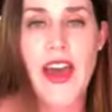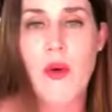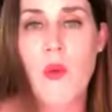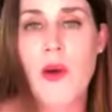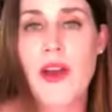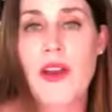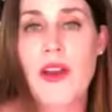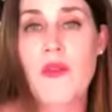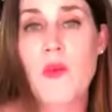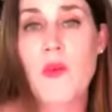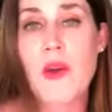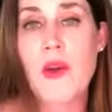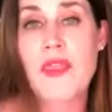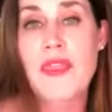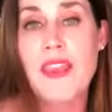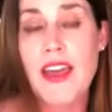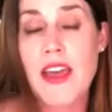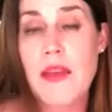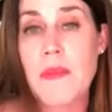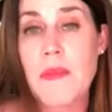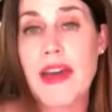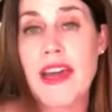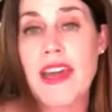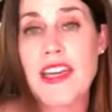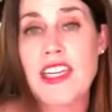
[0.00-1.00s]
One thing
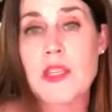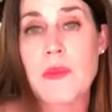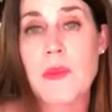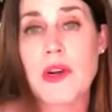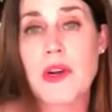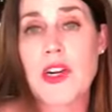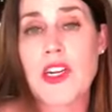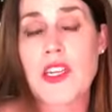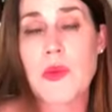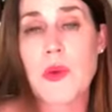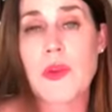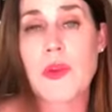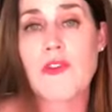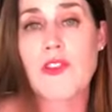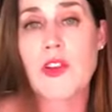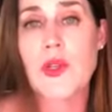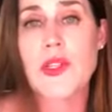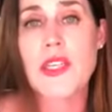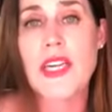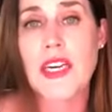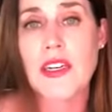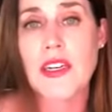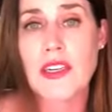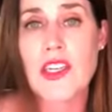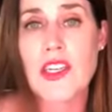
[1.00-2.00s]
in my experience with
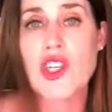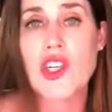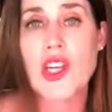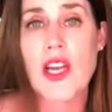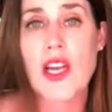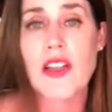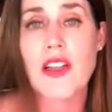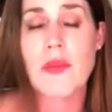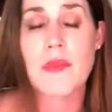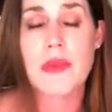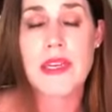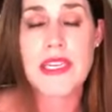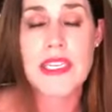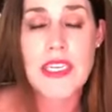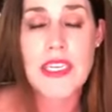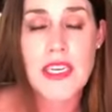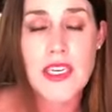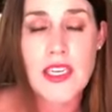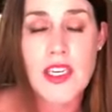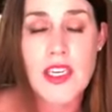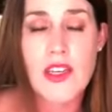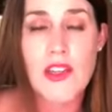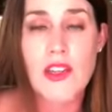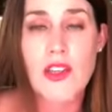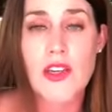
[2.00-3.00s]
Voltaren gel in
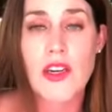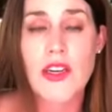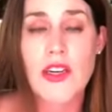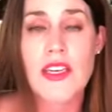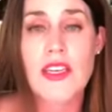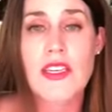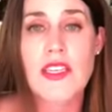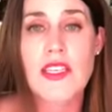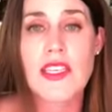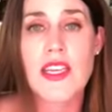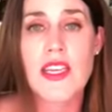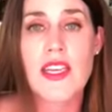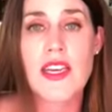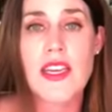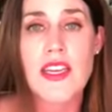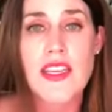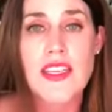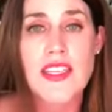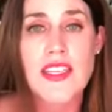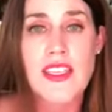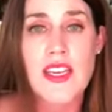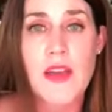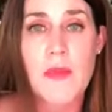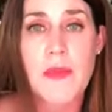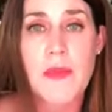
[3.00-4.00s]
particular is it
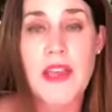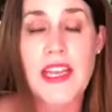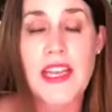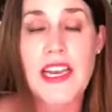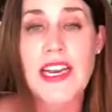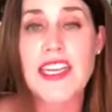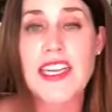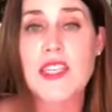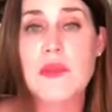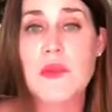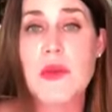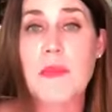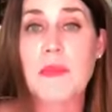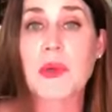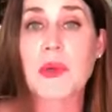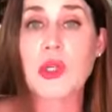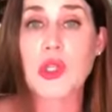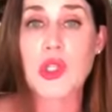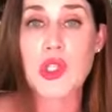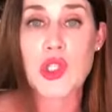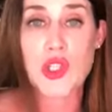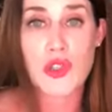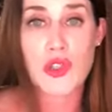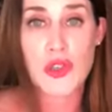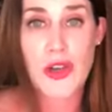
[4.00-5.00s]
is something that needs to be
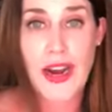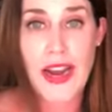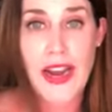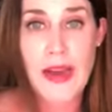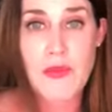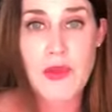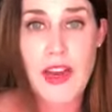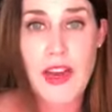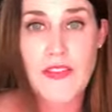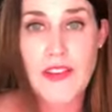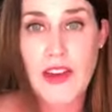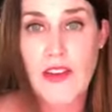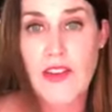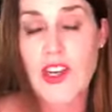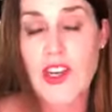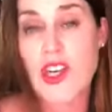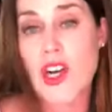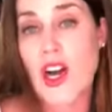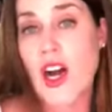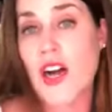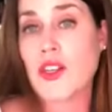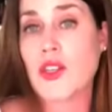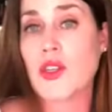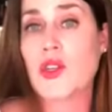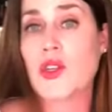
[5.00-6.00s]
prescribed. You have to have a
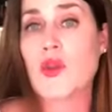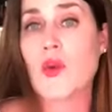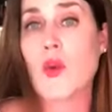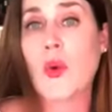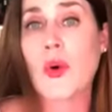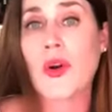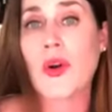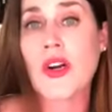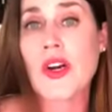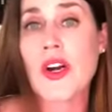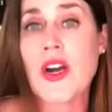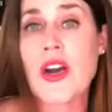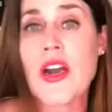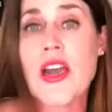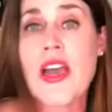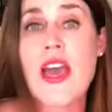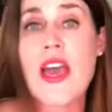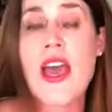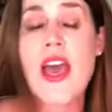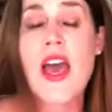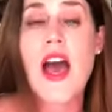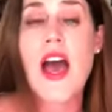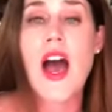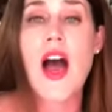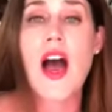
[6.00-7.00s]
doctor's order.
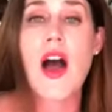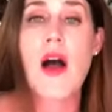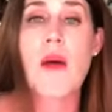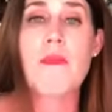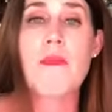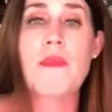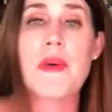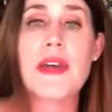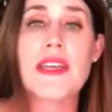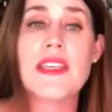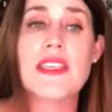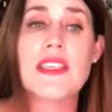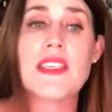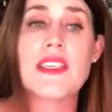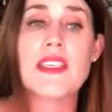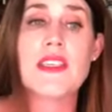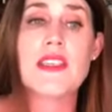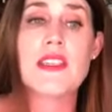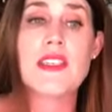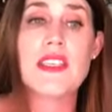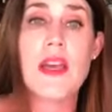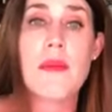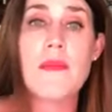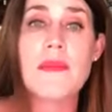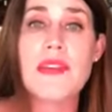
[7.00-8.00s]
But
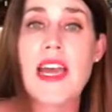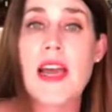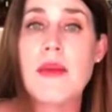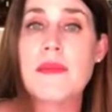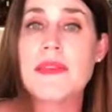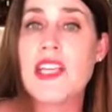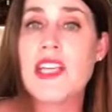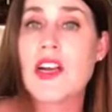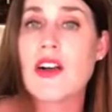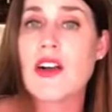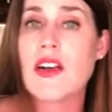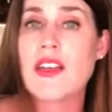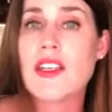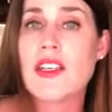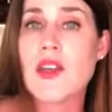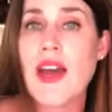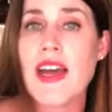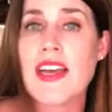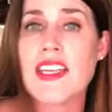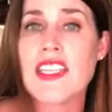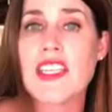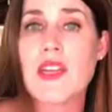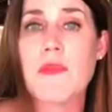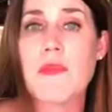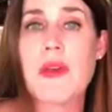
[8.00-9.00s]
sometimes it also
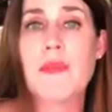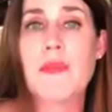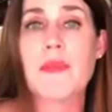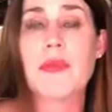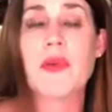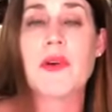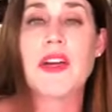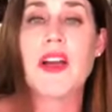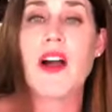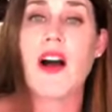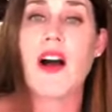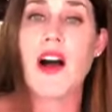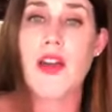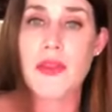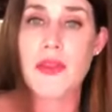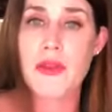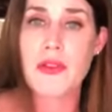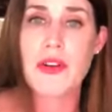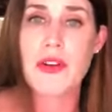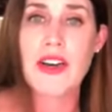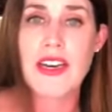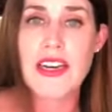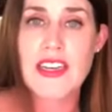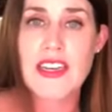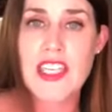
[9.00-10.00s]
has to be
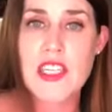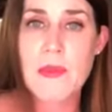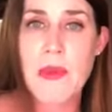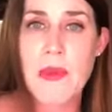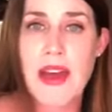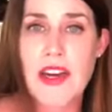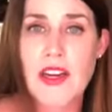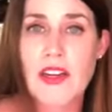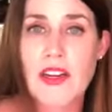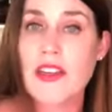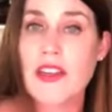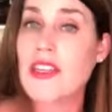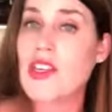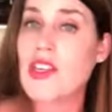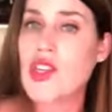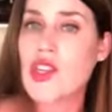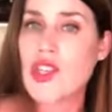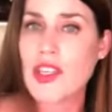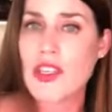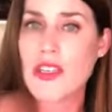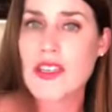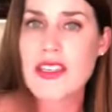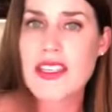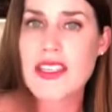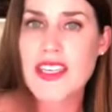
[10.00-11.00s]
pre-authorized by your
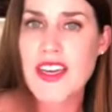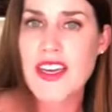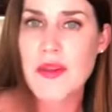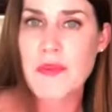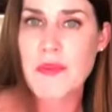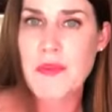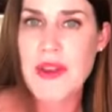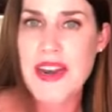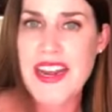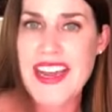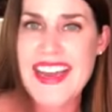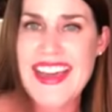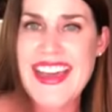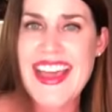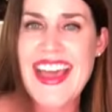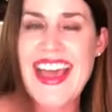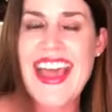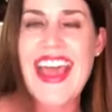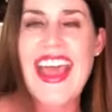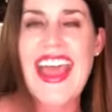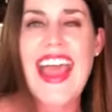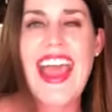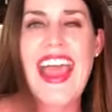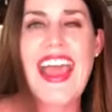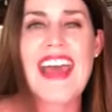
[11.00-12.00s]
insurance company.
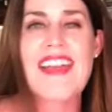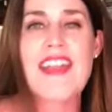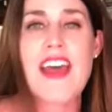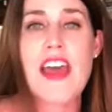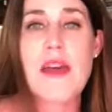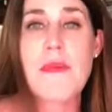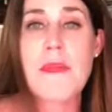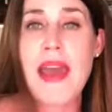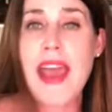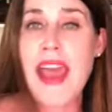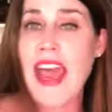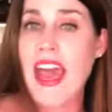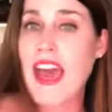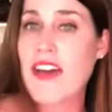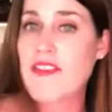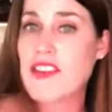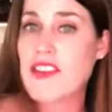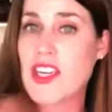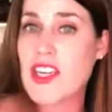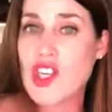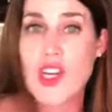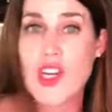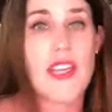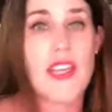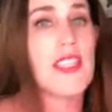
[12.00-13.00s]
And they may have
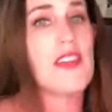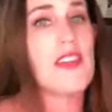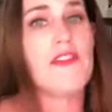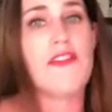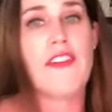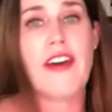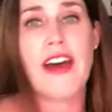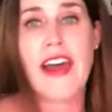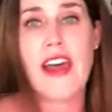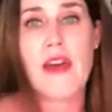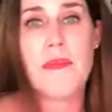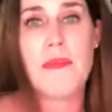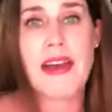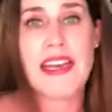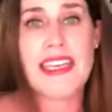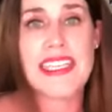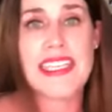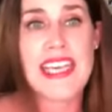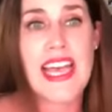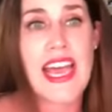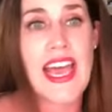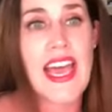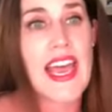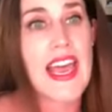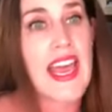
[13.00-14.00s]
to justify it by
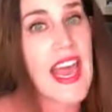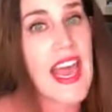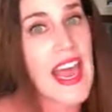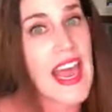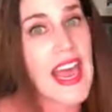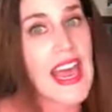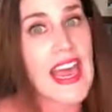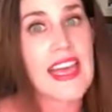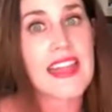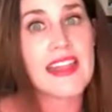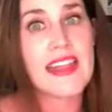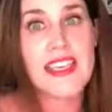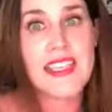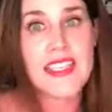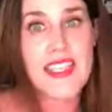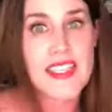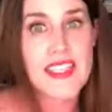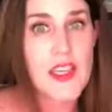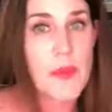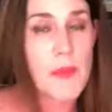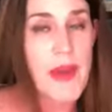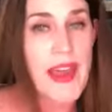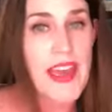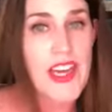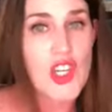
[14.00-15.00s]
saying, hey, this is
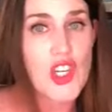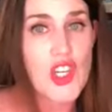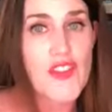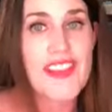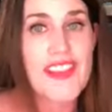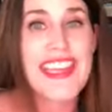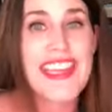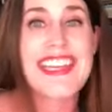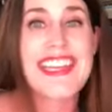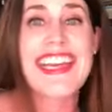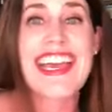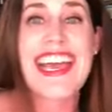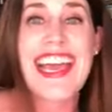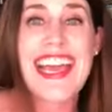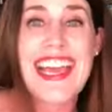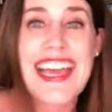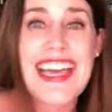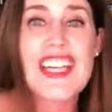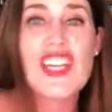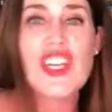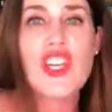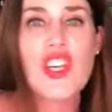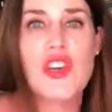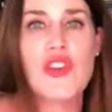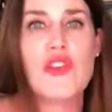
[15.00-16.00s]
a patient that
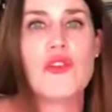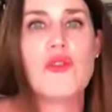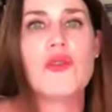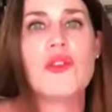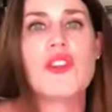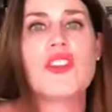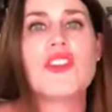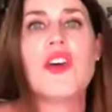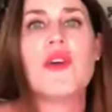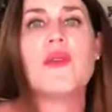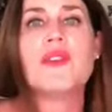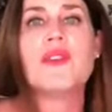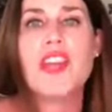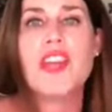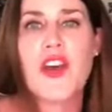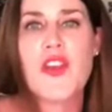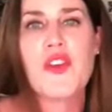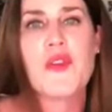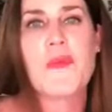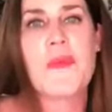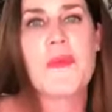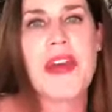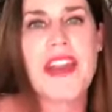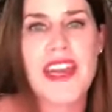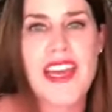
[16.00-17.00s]
can't use those
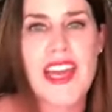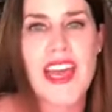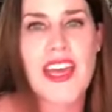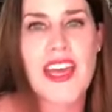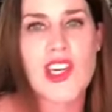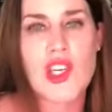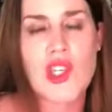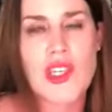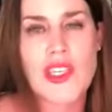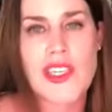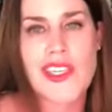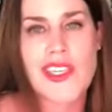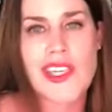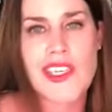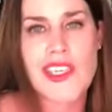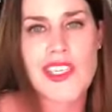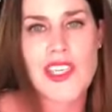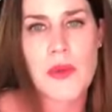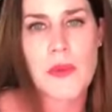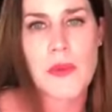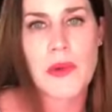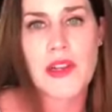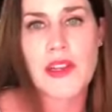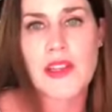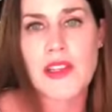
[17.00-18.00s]
other medications that
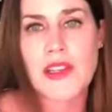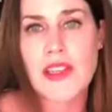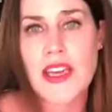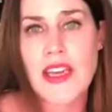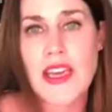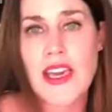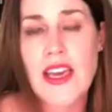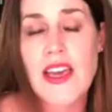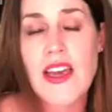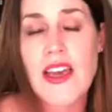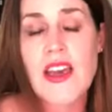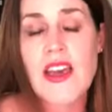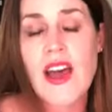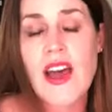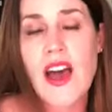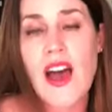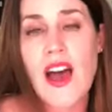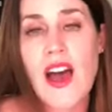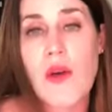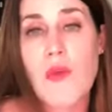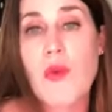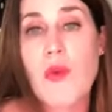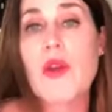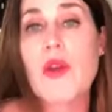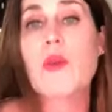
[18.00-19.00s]
typically
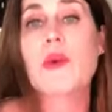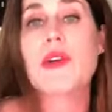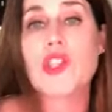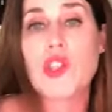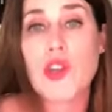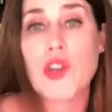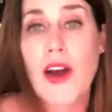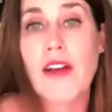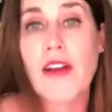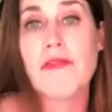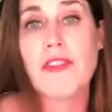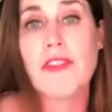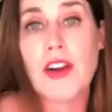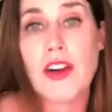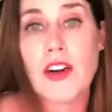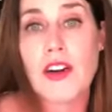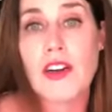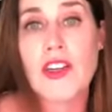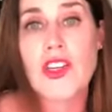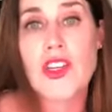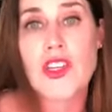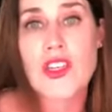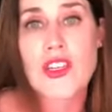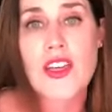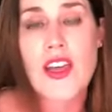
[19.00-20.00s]
we would try
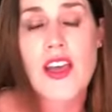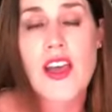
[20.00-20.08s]
first.